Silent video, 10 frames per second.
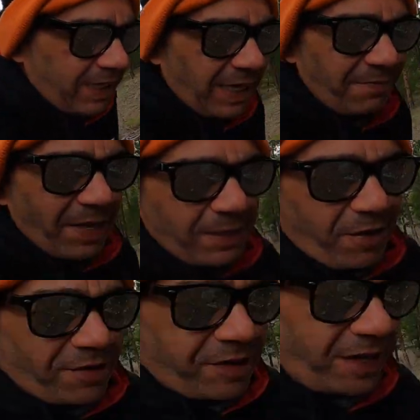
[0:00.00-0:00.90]
cut my
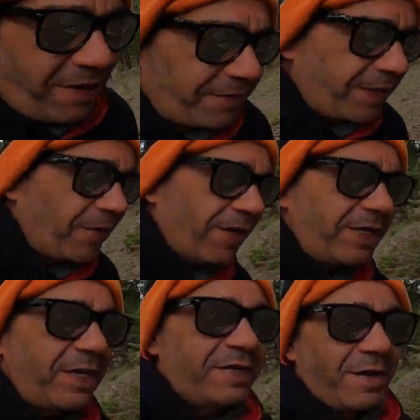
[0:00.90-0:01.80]
losses after
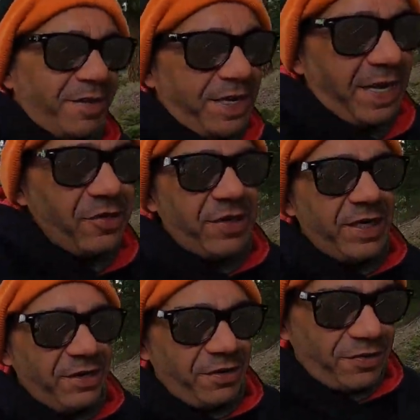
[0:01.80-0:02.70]
talking to some of the
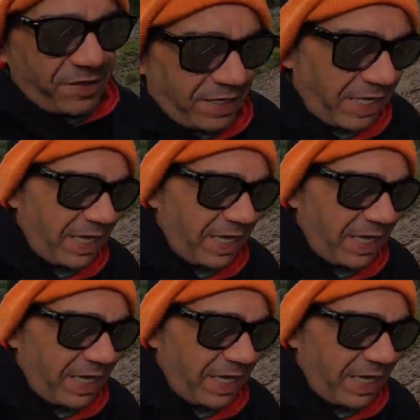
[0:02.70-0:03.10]
engineers,